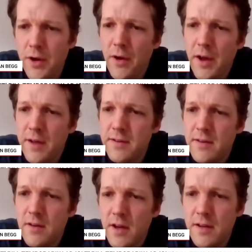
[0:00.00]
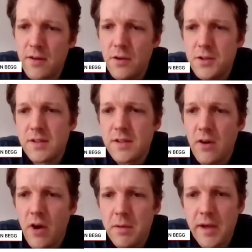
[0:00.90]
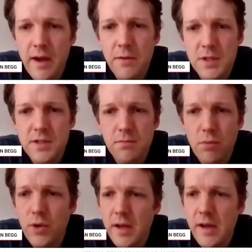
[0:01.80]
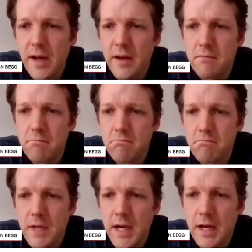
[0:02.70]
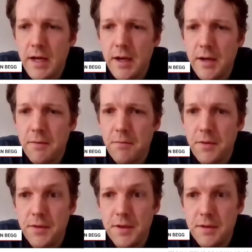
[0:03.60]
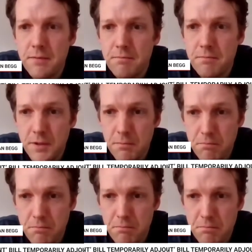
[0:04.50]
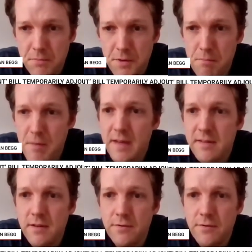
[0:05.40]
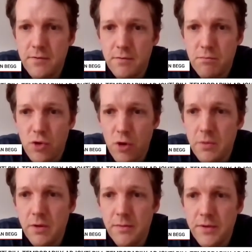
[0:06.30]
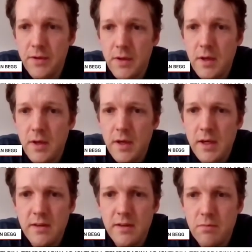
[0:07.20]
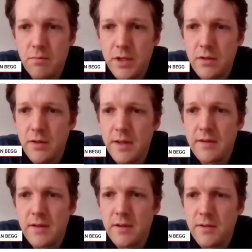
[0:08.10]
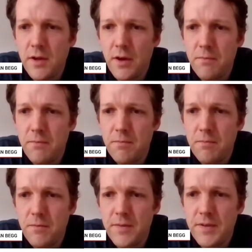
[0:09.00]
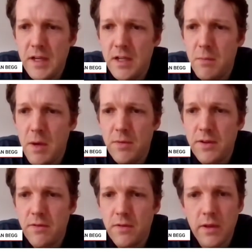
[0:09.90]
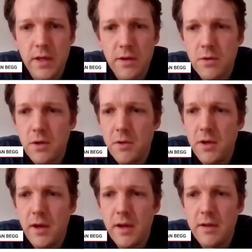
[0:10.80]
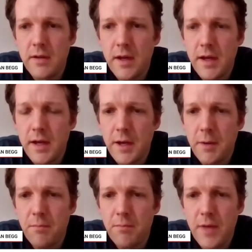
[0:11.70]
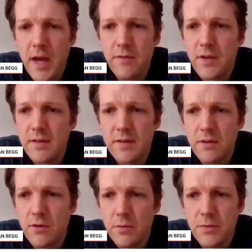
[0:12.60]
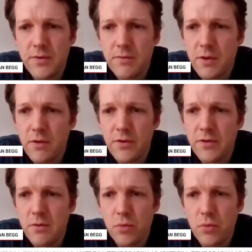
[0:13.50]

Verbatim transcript: know, it's not just the IPA which has pointed out the massive problems in this bill. These are, you know, senior members of the legal community, advocacy groups across the